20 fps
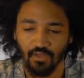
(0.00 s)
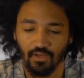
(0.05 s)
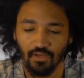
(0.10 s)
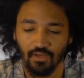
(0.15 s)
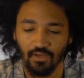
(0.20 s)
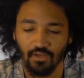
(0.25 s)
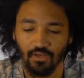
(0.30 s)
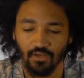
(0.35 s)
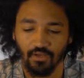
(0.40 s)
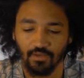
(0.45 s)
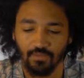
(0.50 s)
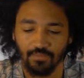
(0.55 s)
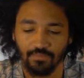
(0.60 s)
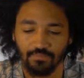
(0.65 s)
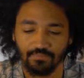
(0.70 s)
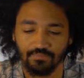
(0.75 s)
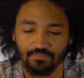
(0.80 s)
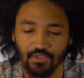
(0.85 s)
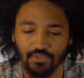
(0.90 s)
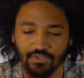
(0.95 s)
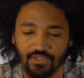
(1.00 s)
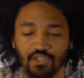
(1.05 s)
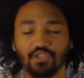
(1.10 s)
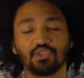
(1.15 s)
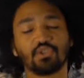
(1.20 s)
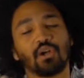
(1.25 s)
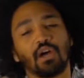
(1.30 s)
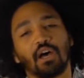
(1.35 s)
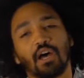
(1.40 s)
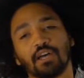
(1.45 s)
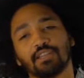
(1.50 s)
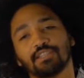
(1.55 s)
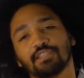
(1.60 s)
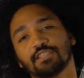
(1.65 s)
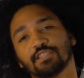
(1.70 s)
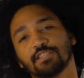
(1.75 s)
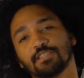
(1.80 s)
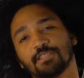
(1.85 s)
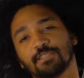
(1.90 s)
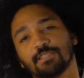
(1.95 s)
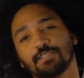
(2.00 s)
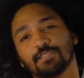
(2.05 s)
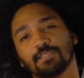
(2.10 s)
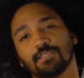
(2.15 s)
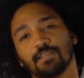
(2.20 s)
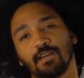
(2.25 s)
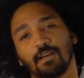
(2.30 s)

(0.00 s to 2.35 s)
a texture artist